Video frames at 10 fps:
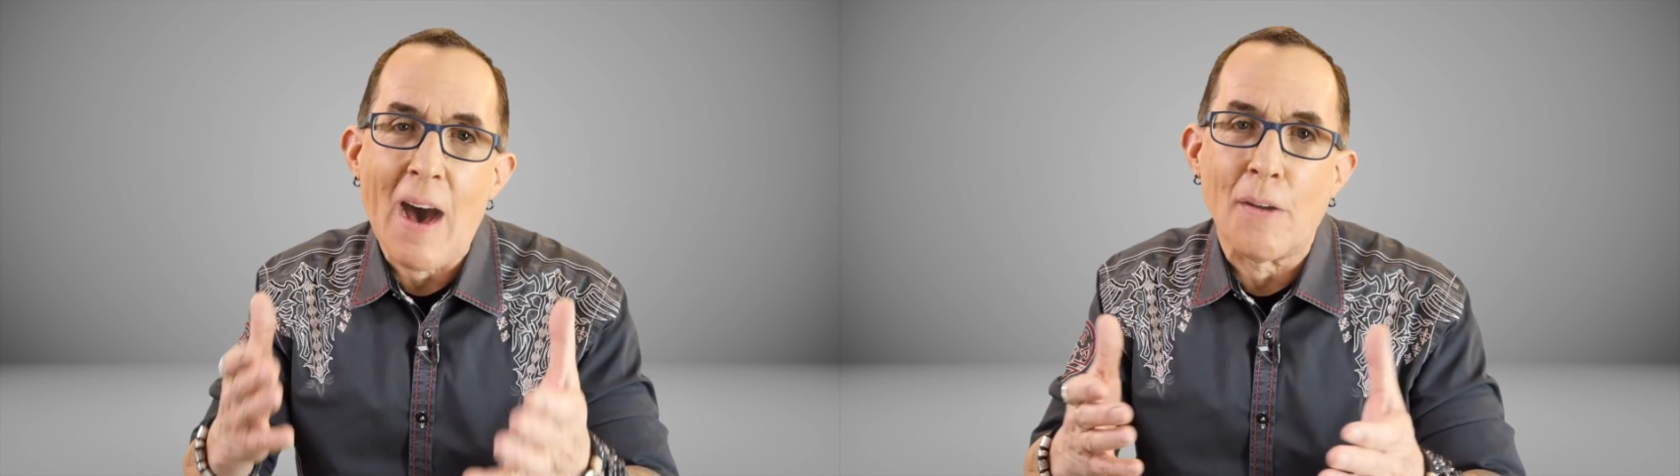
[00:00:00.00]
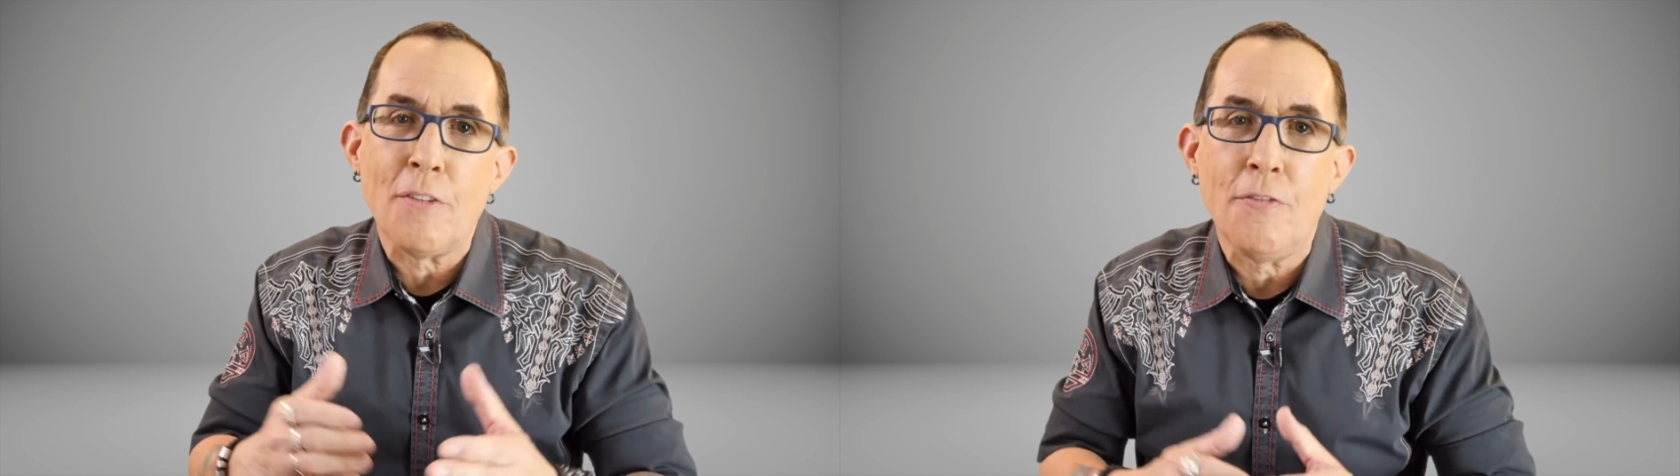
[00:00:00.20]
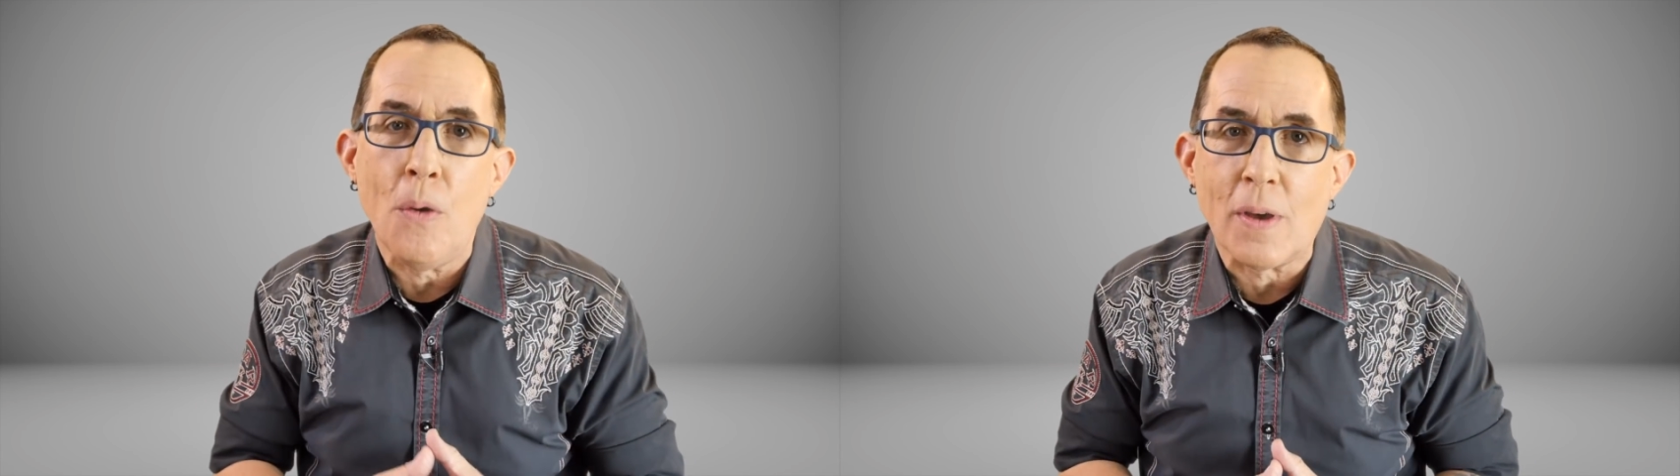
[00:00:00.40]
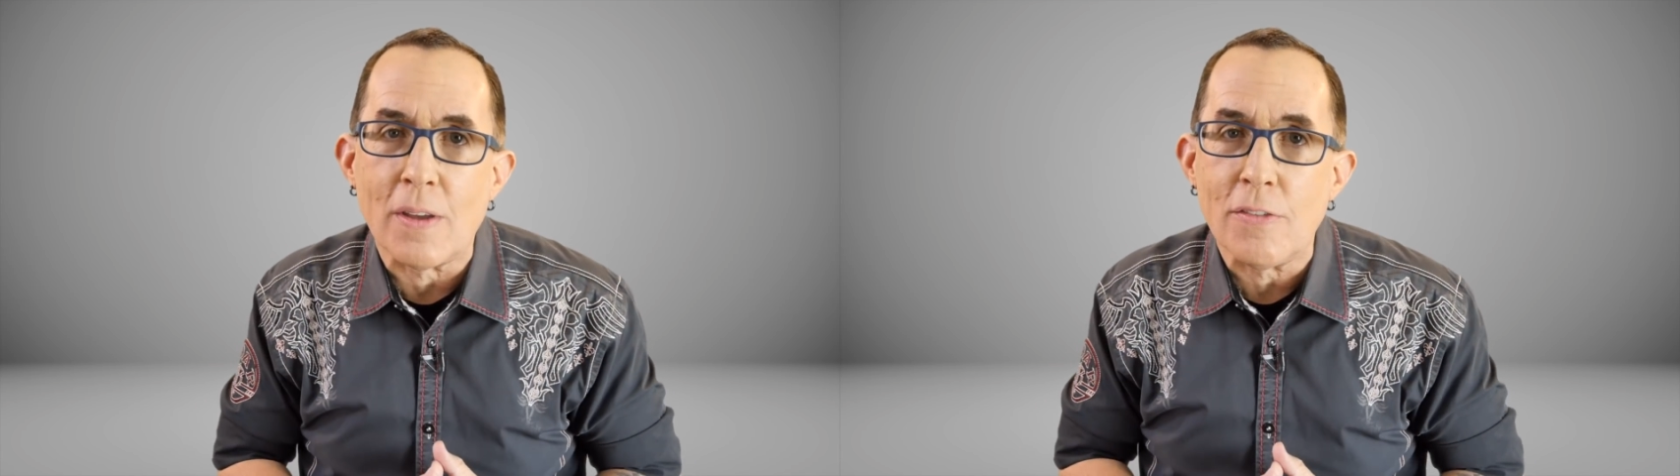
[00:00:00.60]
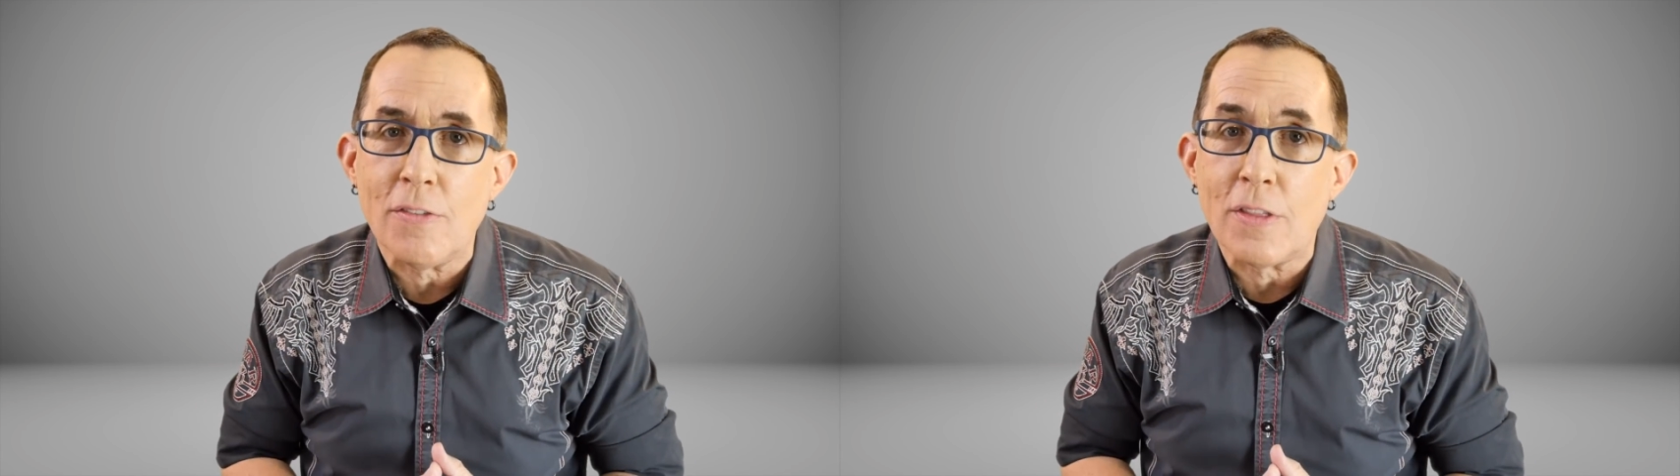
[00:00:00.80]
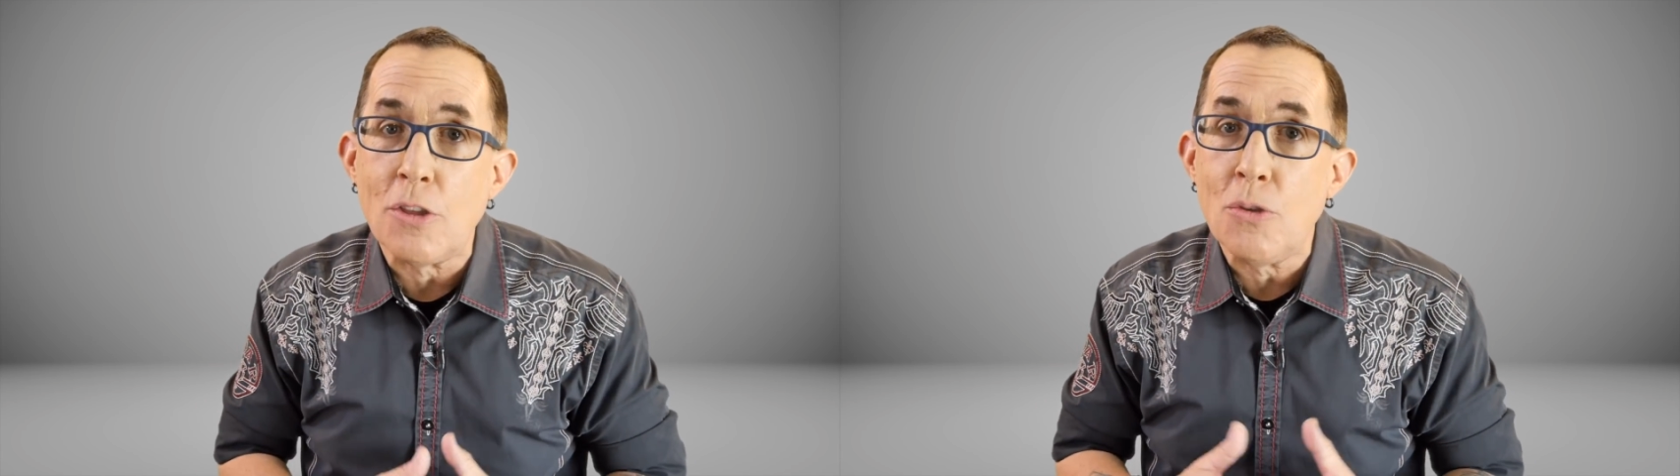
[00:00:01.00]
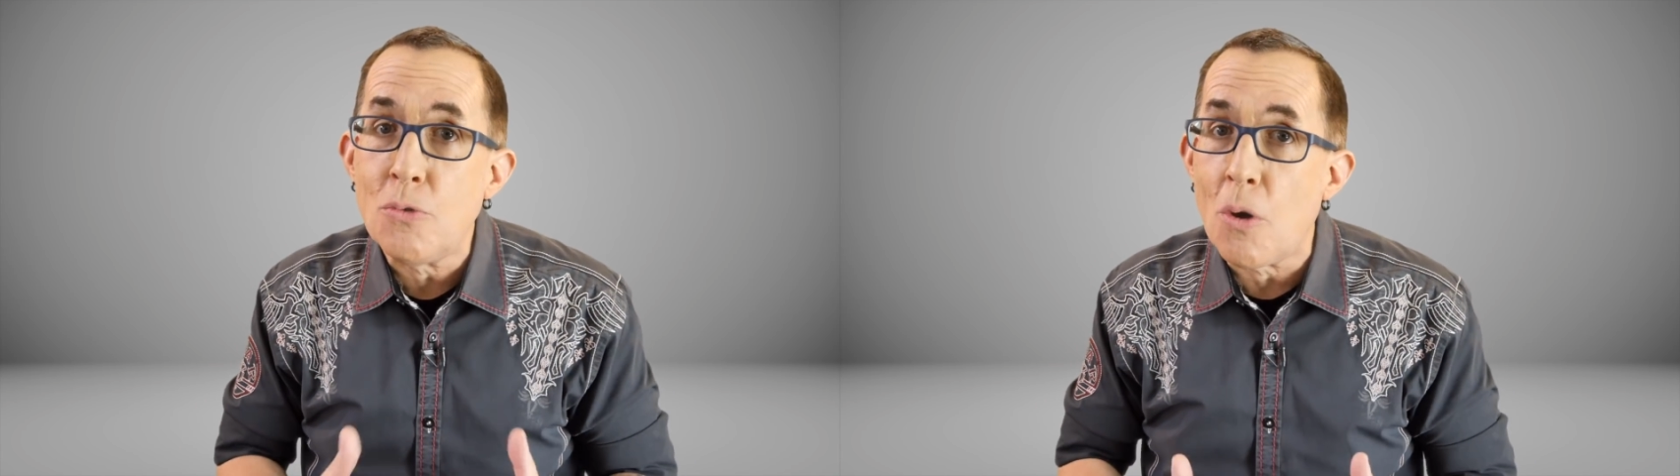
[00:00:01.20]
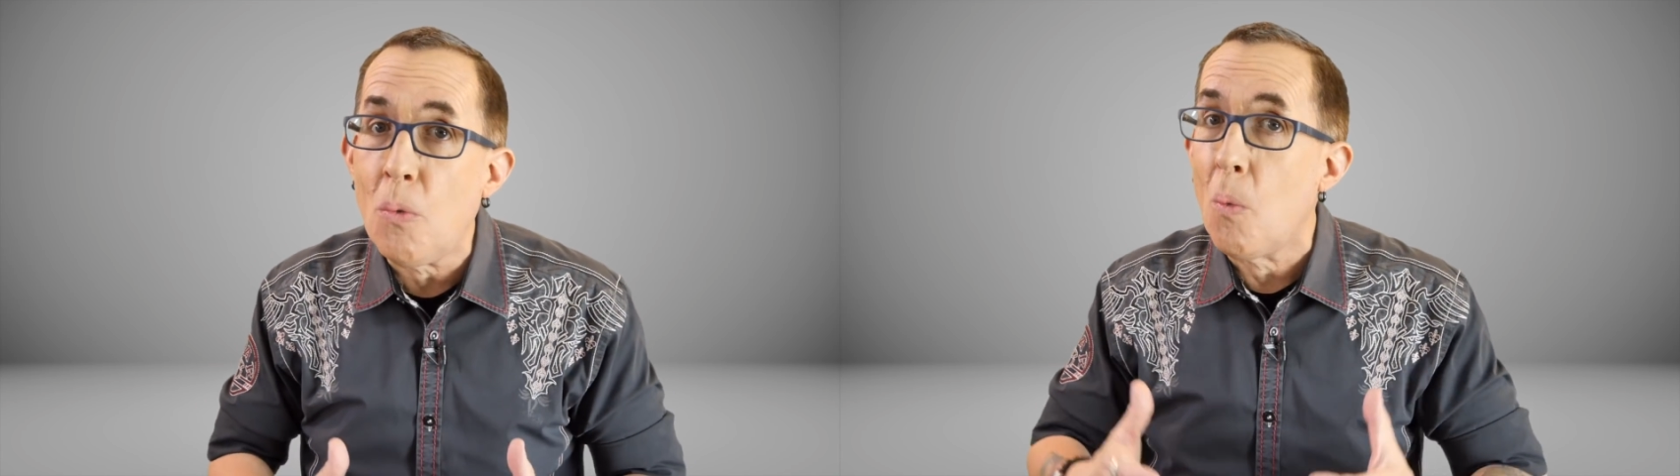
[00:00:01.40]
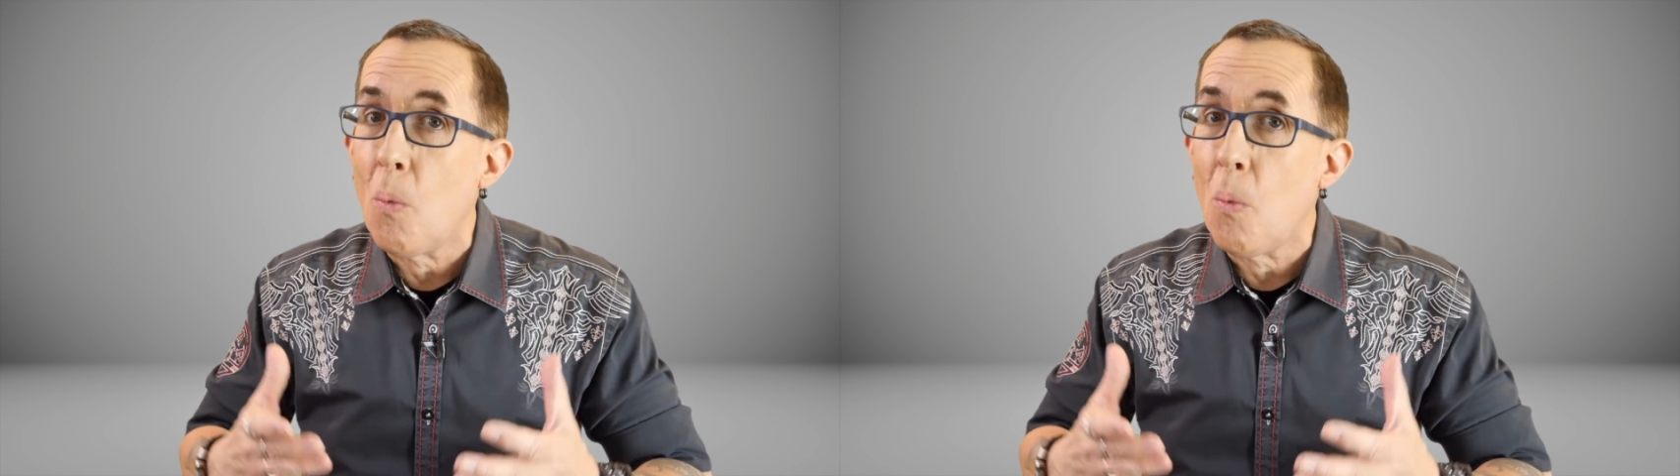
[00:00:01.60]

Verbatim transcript: out of focus that you don't